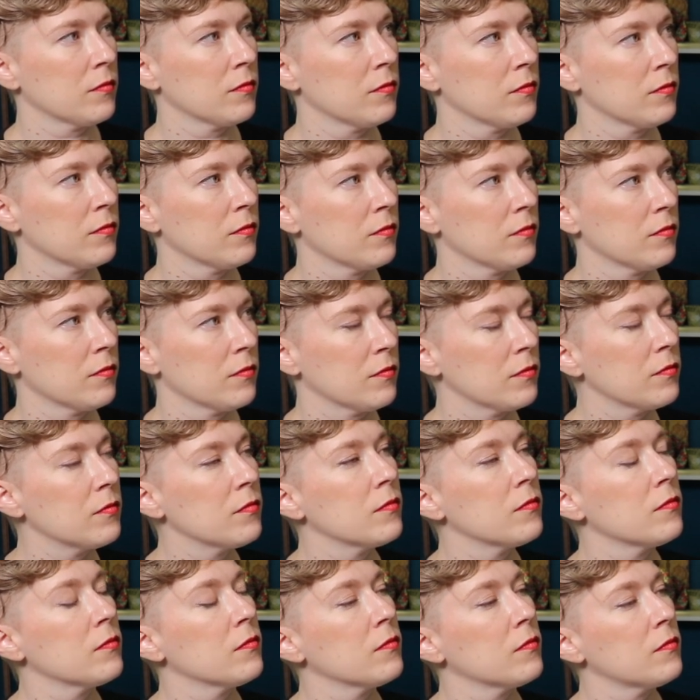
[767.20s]

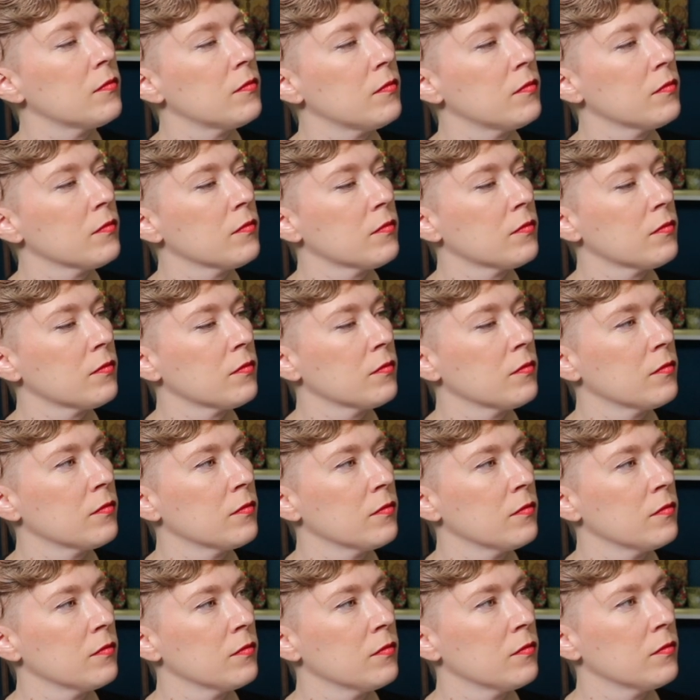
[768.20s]

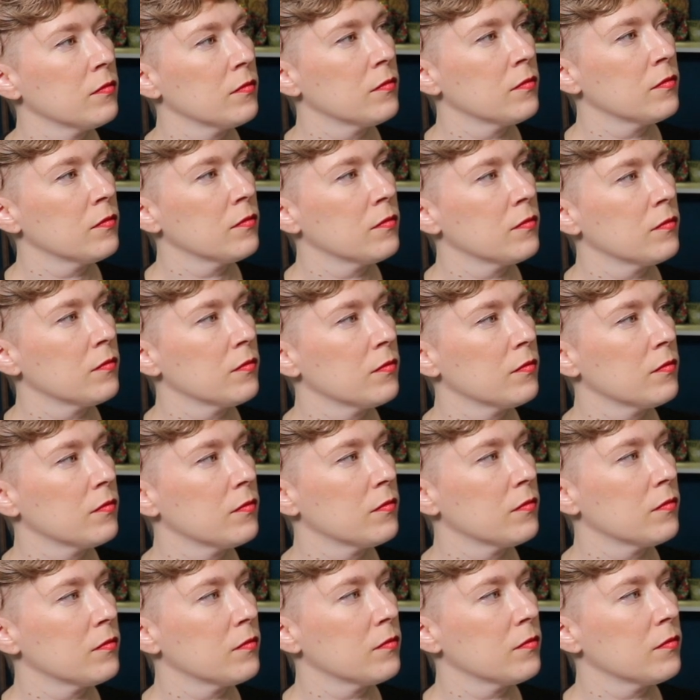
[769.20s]

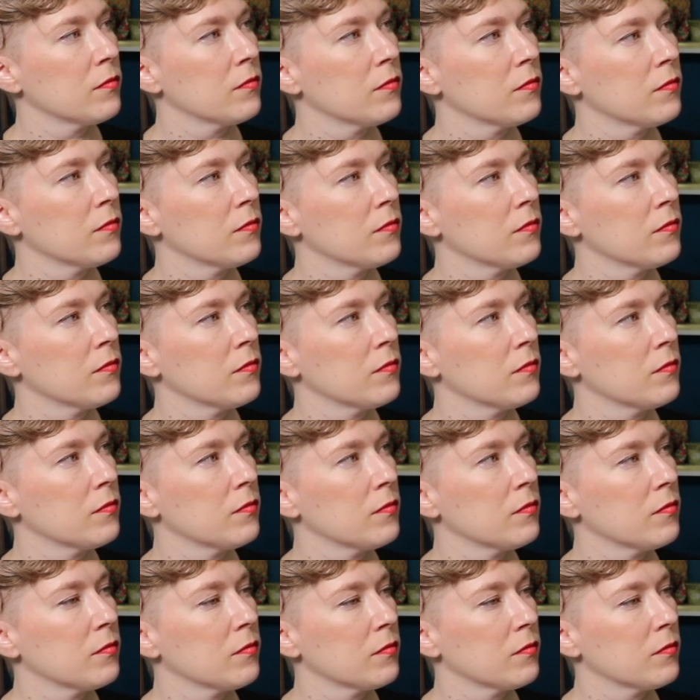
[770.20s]

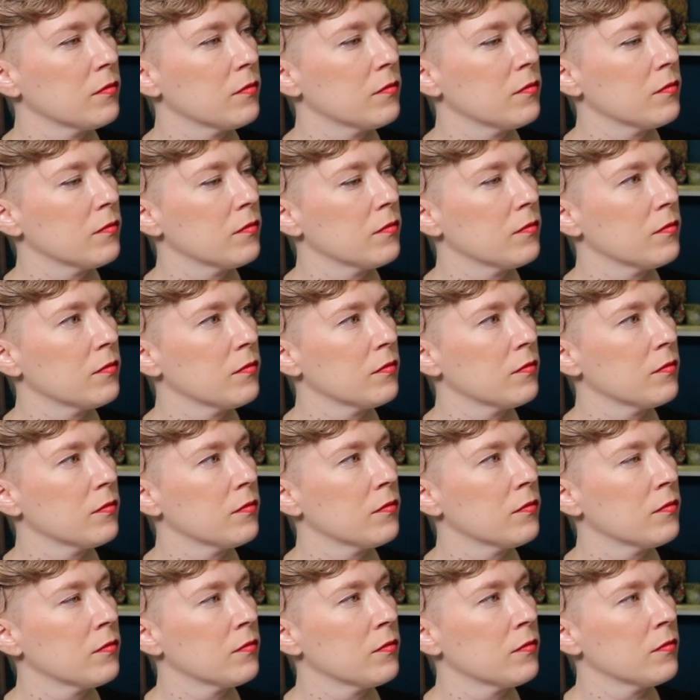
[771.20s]

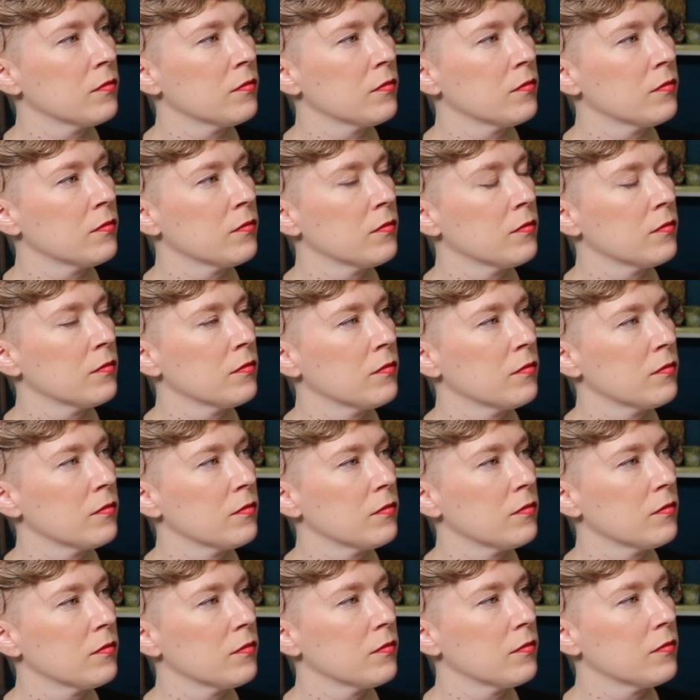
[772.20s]

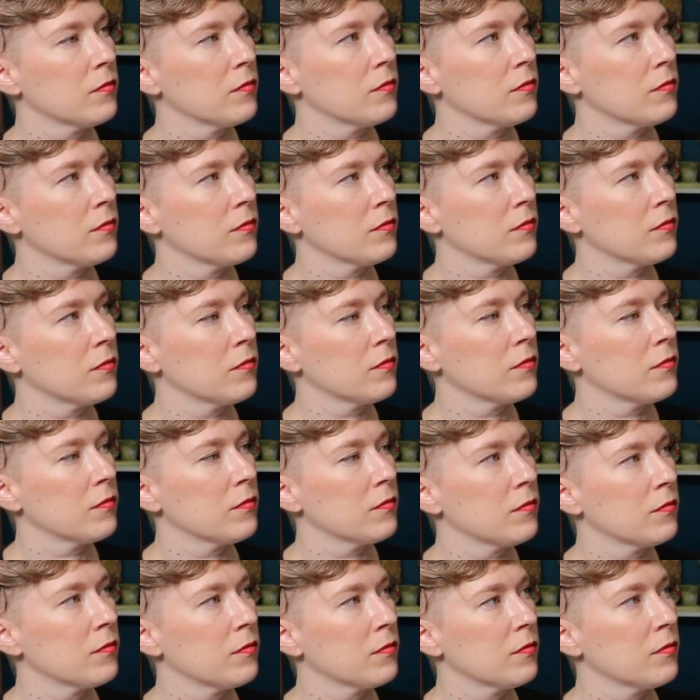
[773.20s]

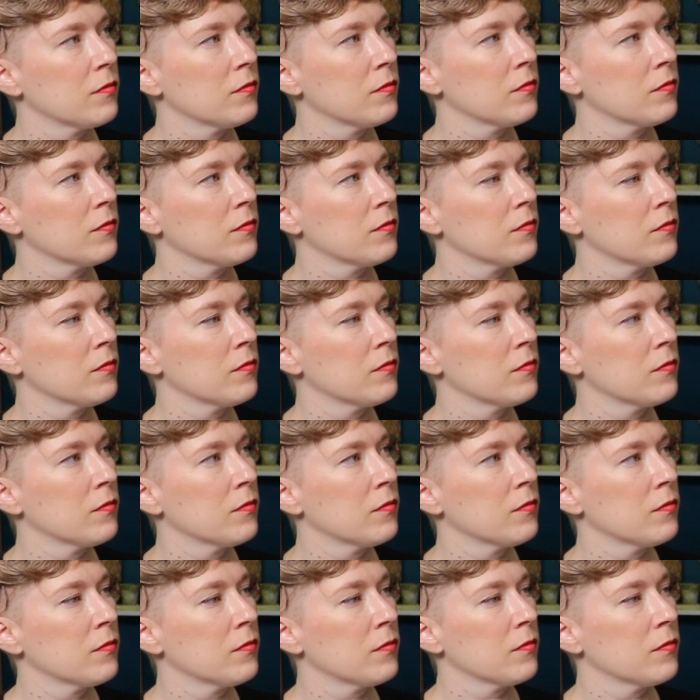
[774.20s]
The person shown says nothing.